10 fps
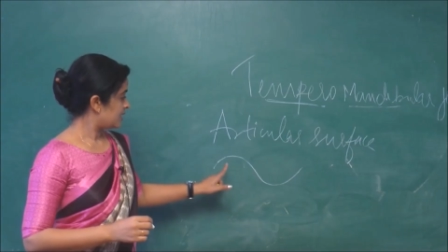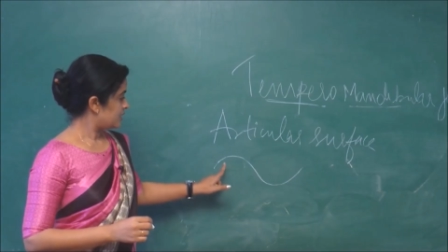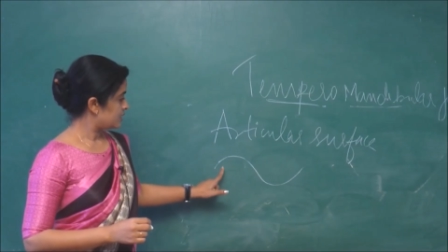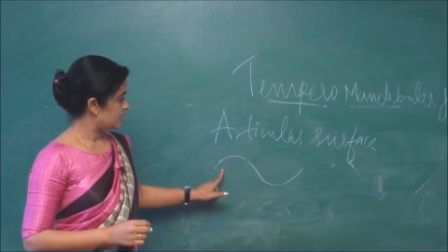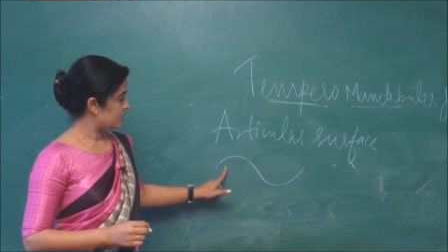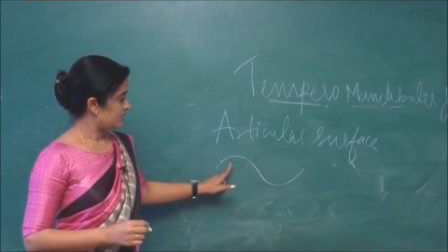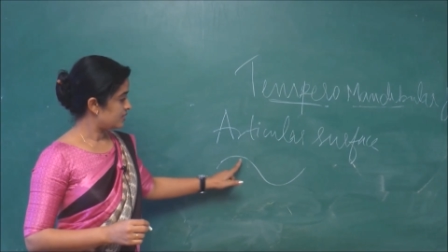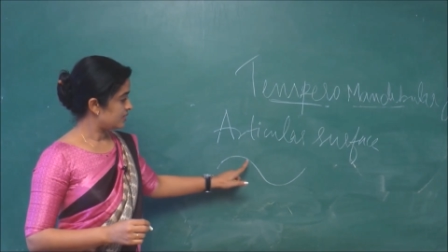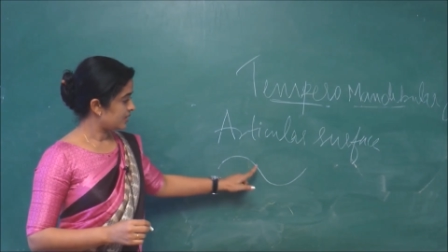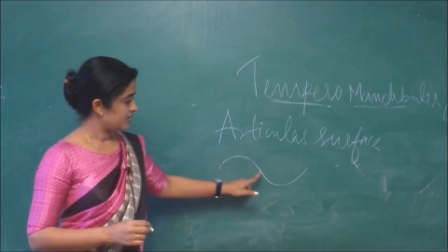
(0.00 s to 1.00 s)
So,
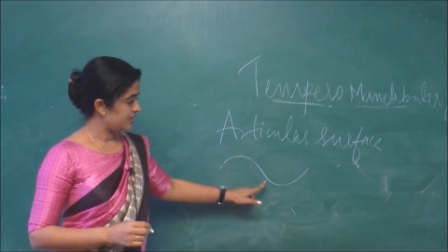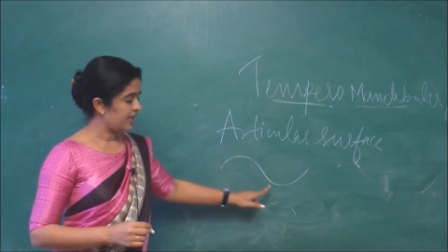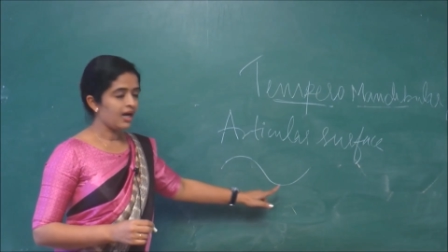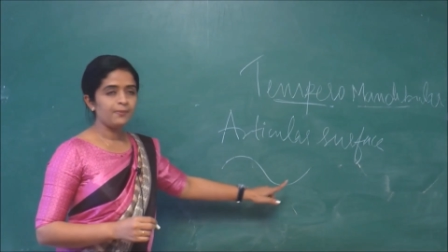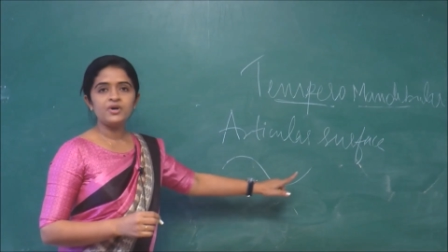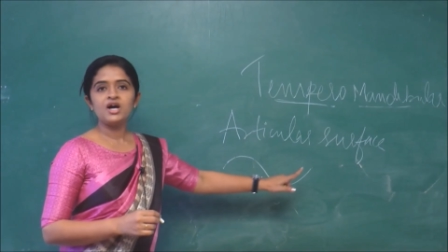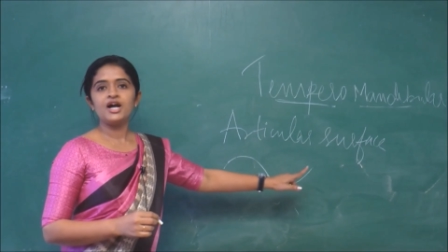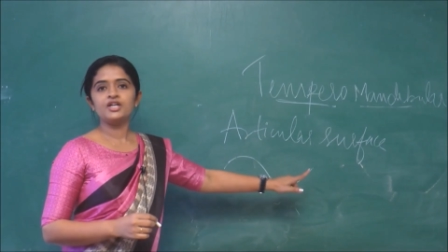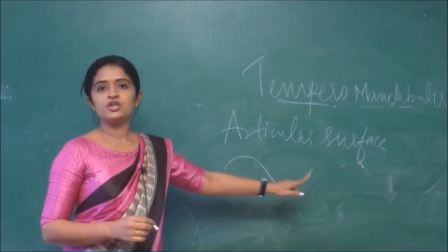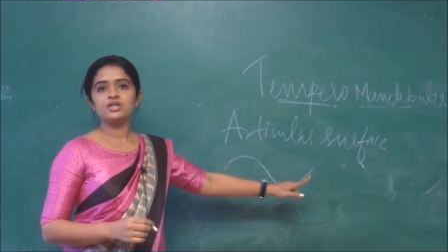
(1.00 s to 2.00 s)
the upper
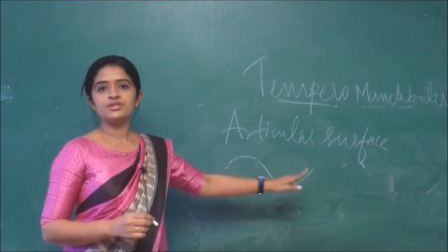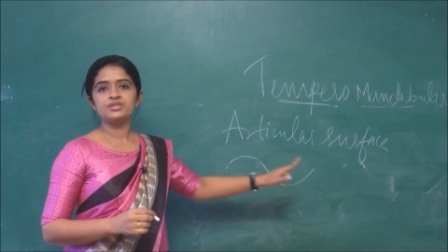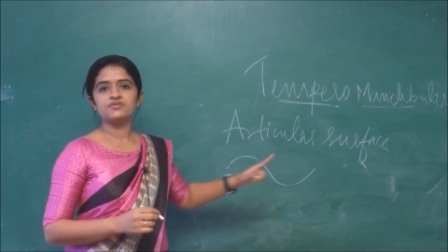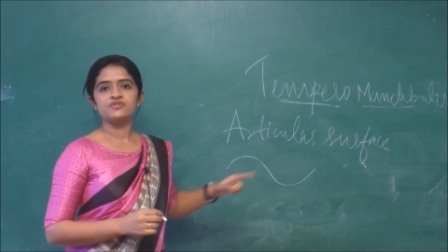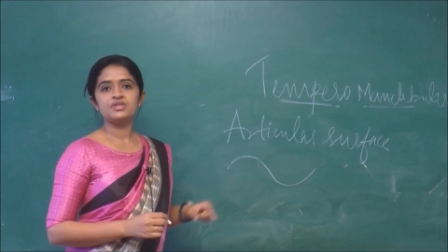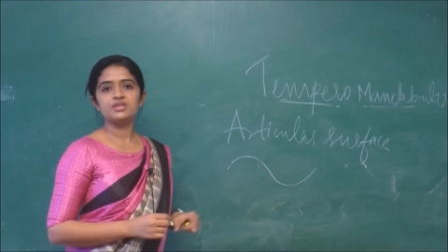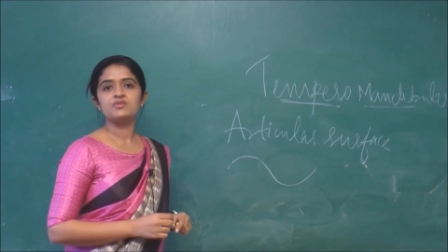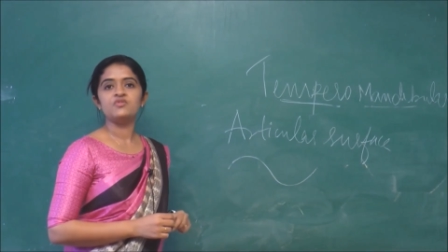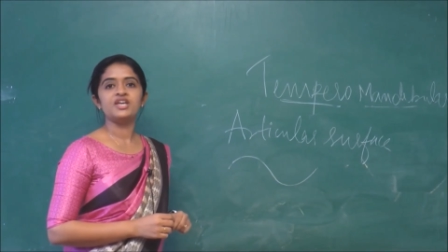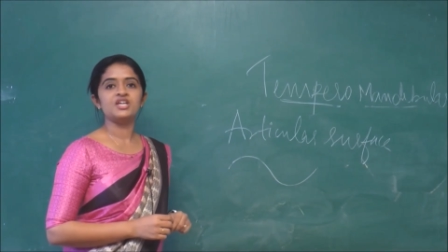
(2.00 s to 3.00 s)
articular surface,
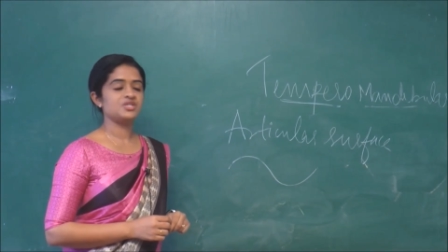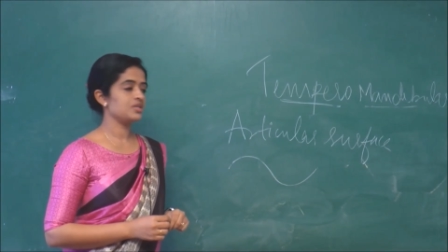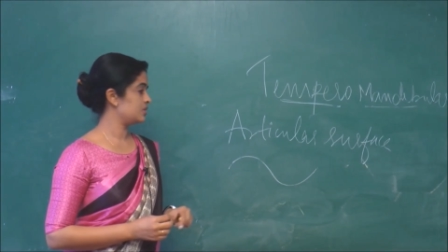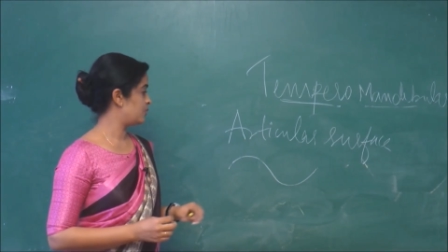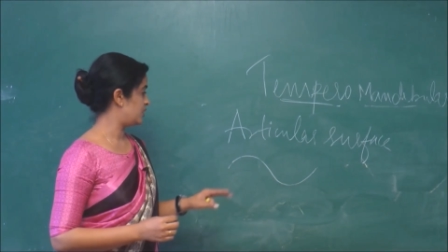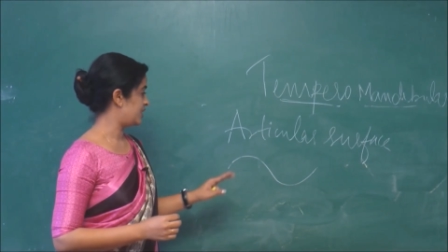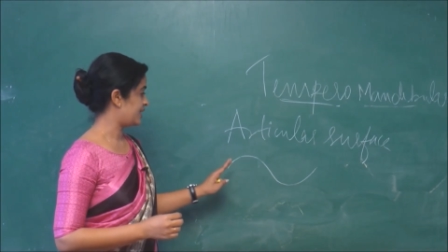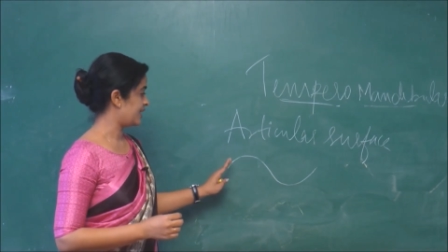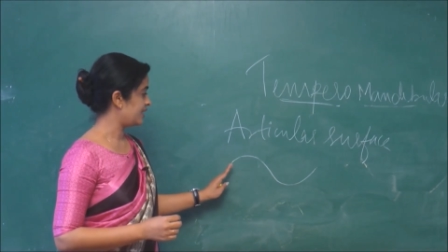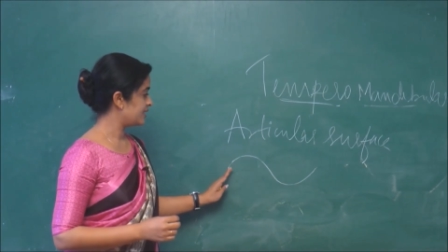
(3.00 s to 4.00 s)
we can just put it
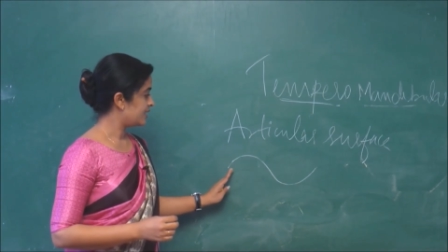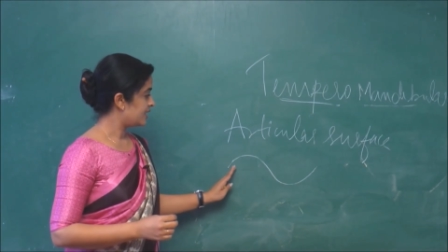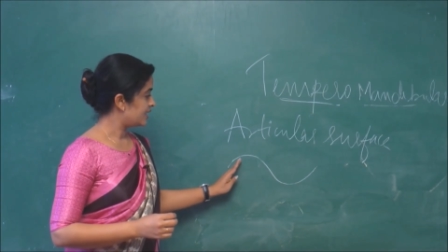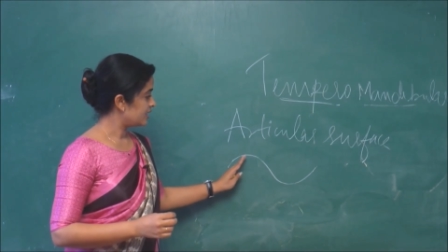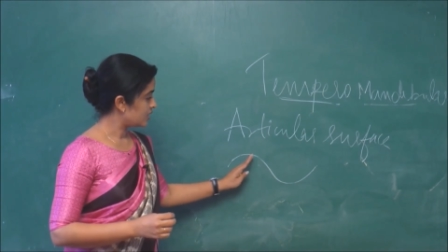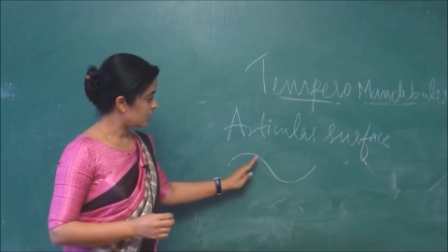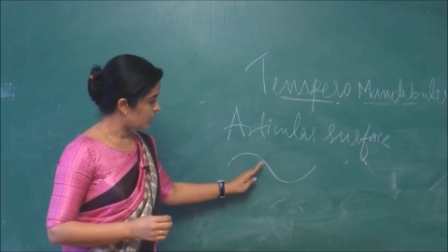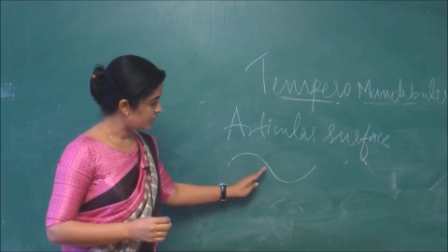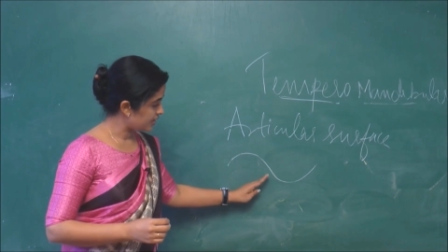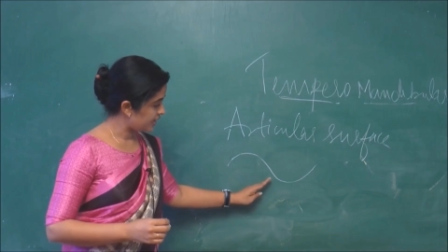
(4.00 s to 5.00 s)
like a
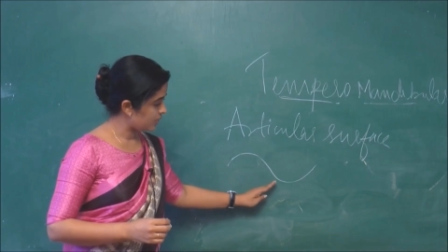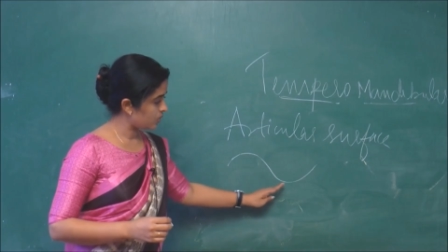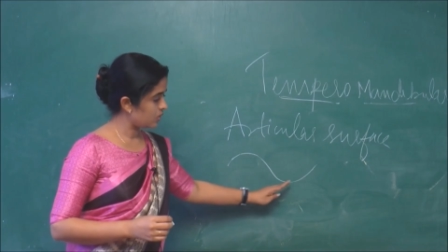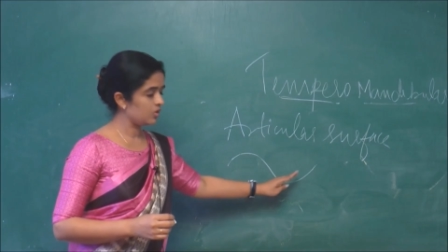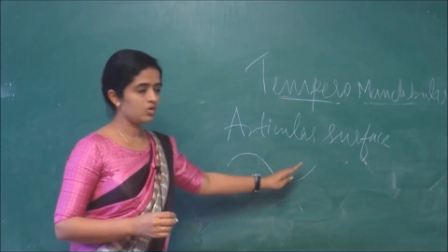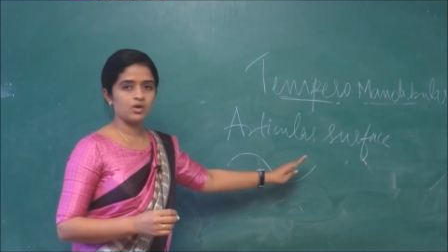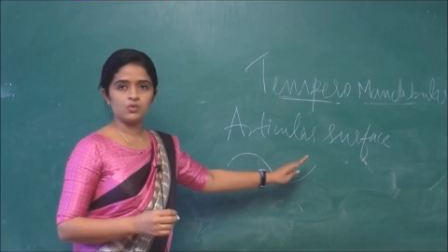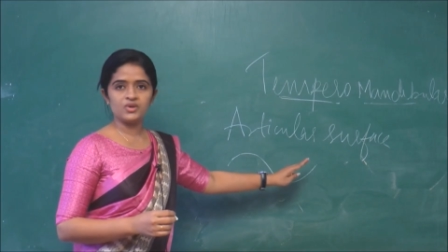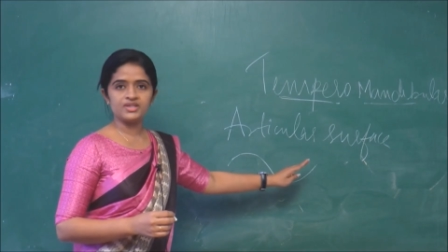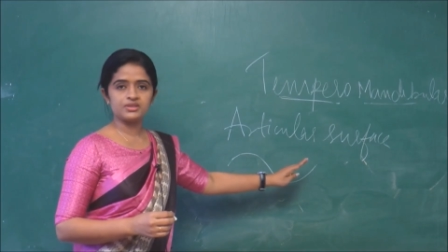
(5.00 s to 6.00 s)
concavo
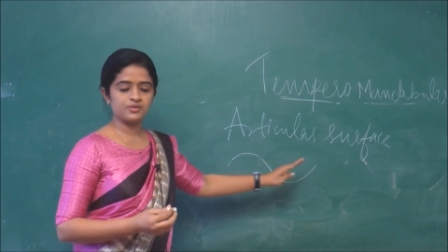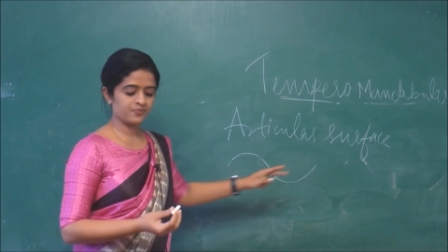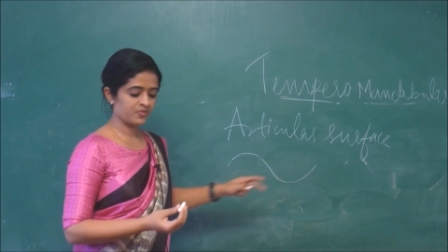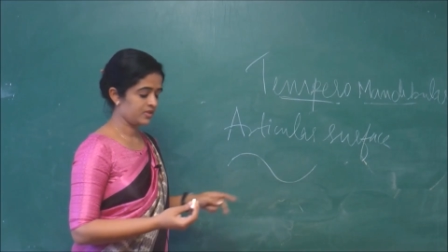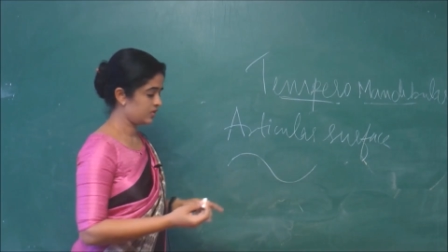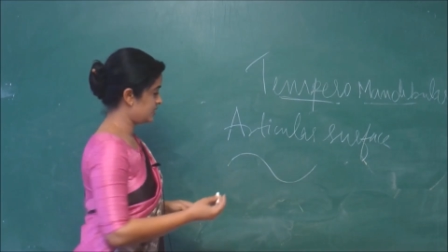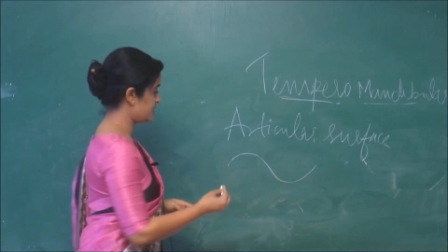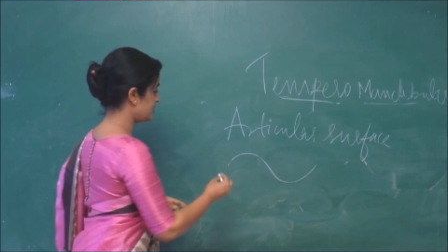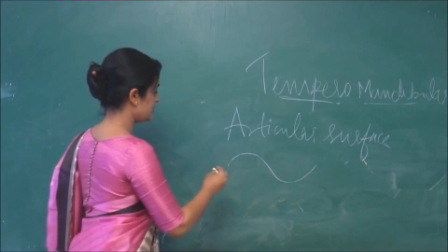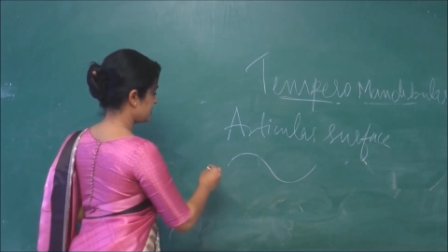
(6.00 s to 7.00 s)
convex. So,
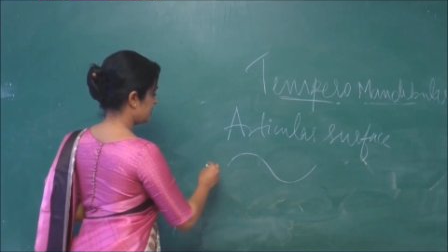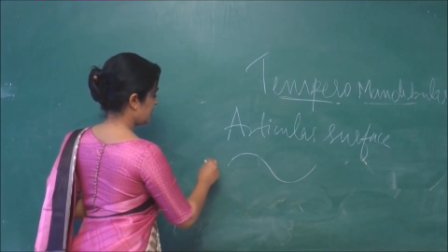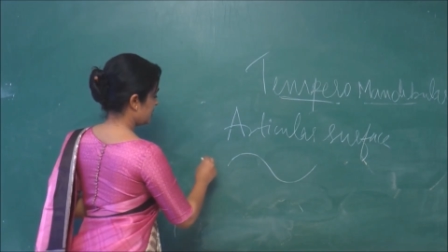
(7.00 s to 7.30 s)
this is